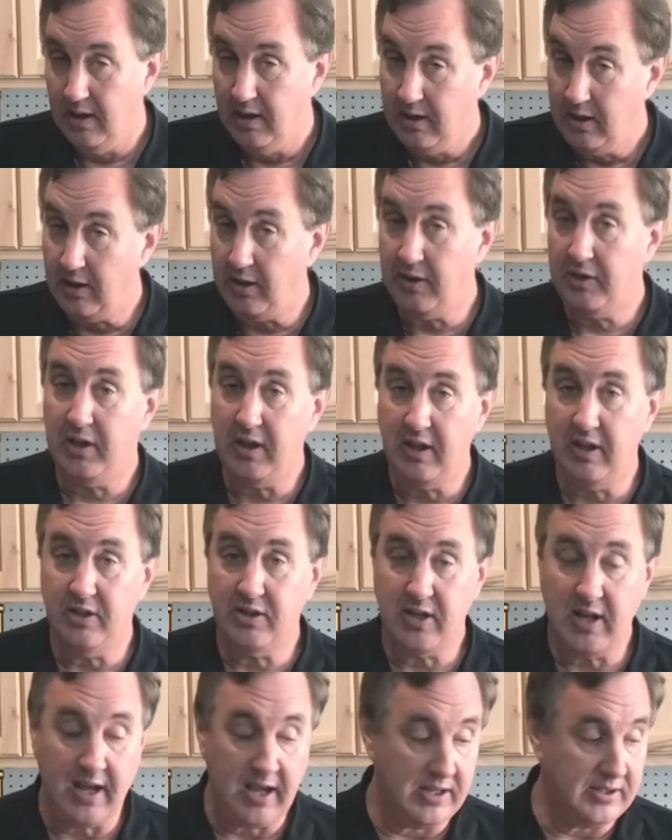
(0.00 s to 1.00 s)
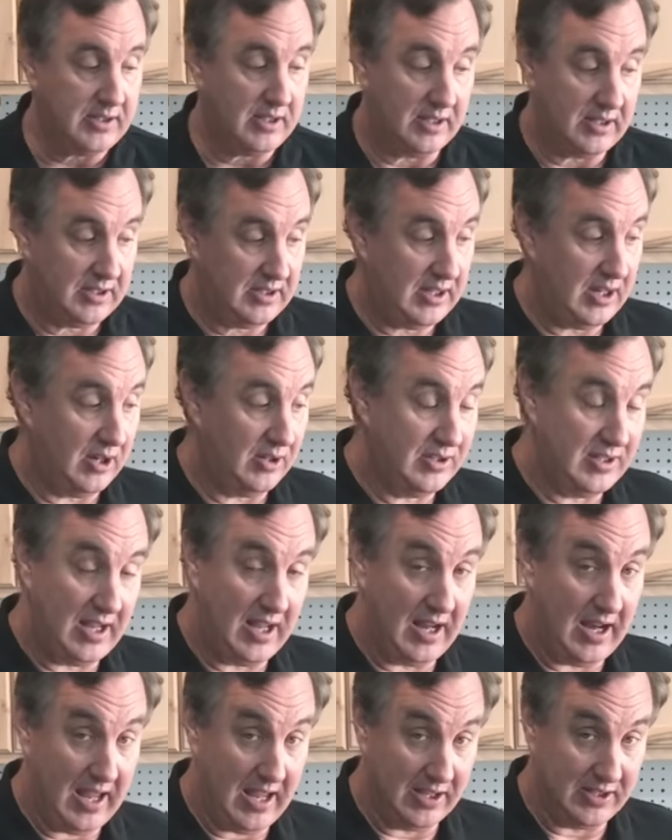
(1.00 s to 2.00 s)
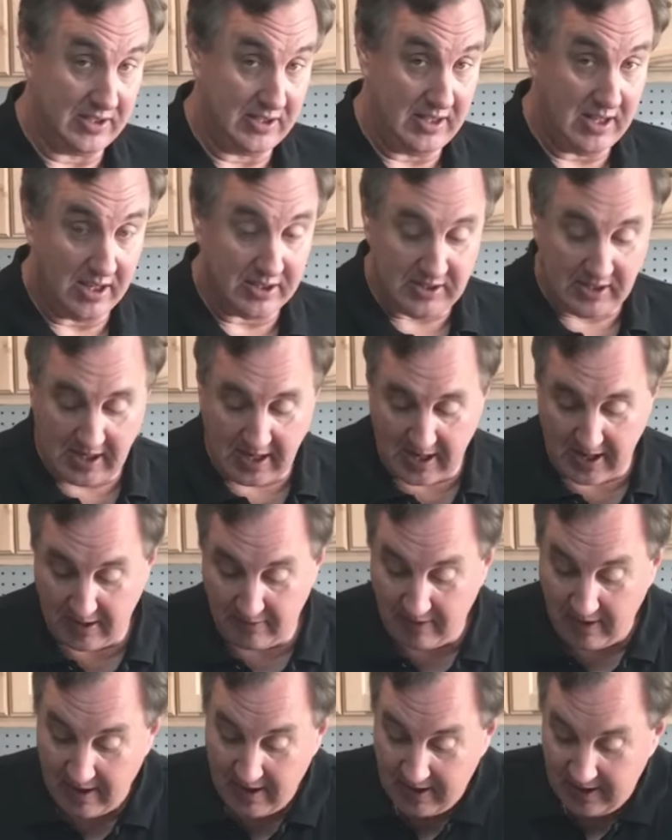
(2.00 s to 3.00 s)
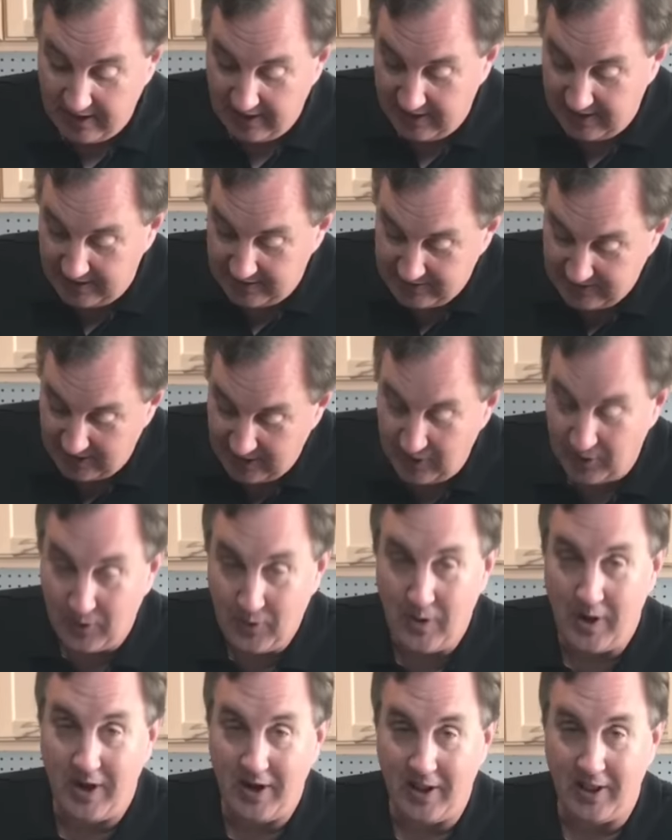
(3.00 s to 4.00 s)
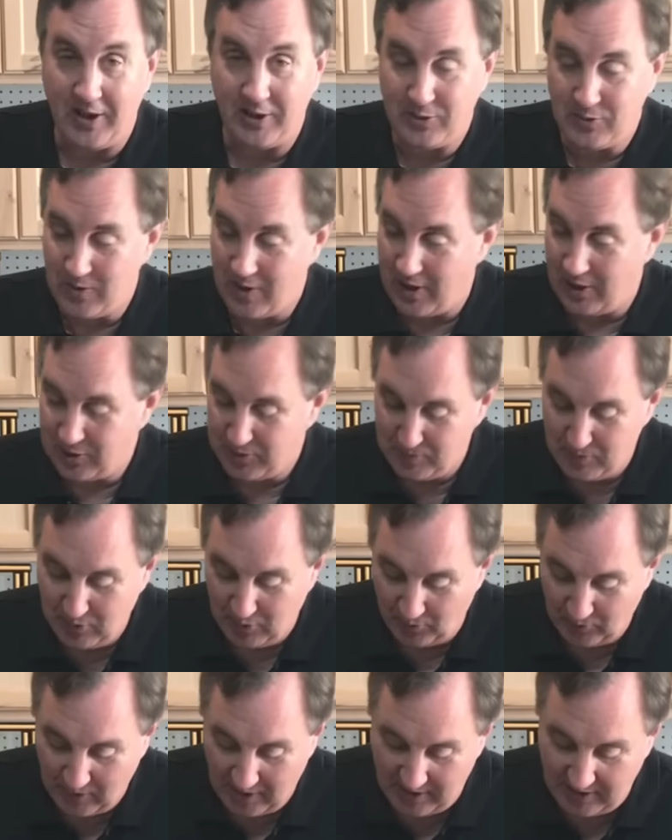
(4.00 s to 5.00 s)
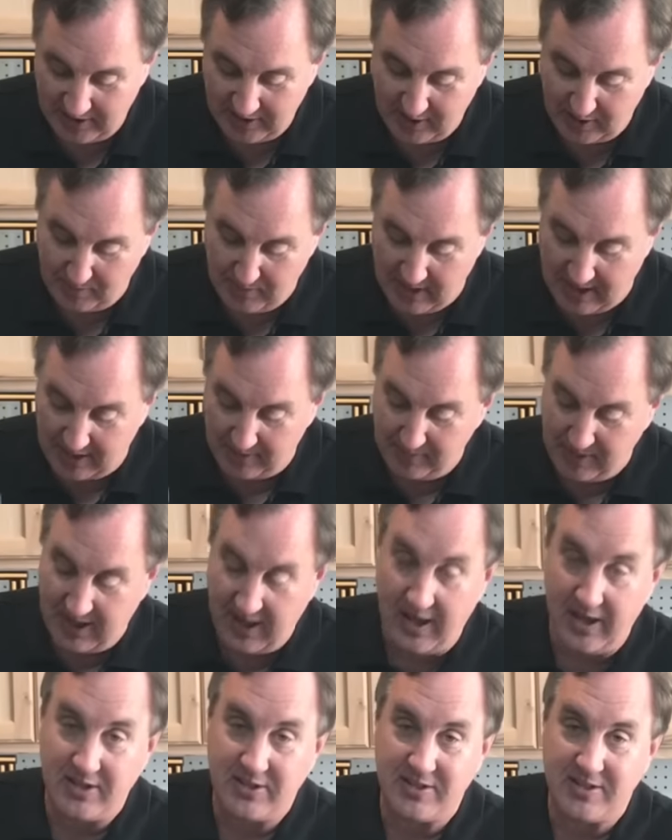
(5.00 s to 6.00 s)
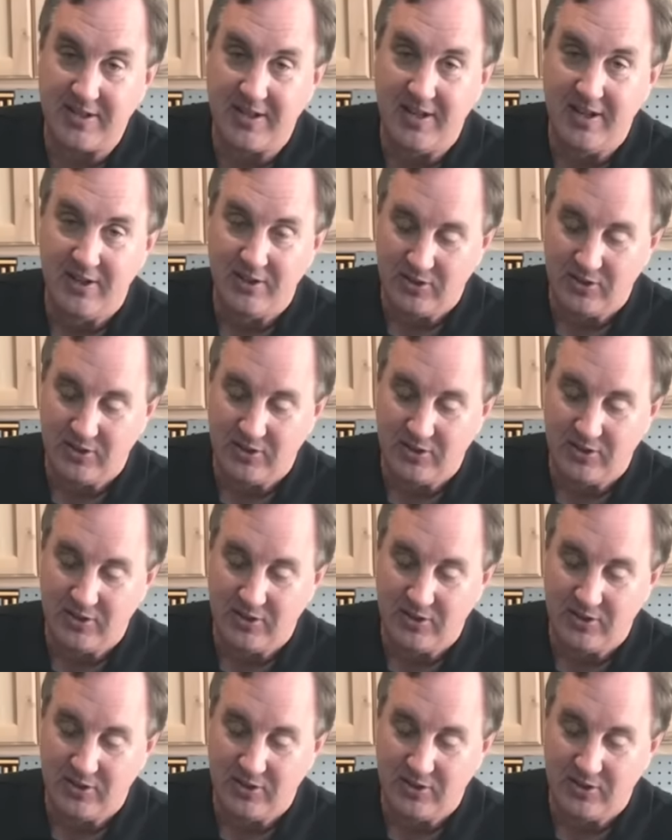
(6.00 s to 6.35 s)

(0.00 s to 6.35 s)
The other thing this has that the CR10S doesn't have is integrated electronics built right into the bottom case.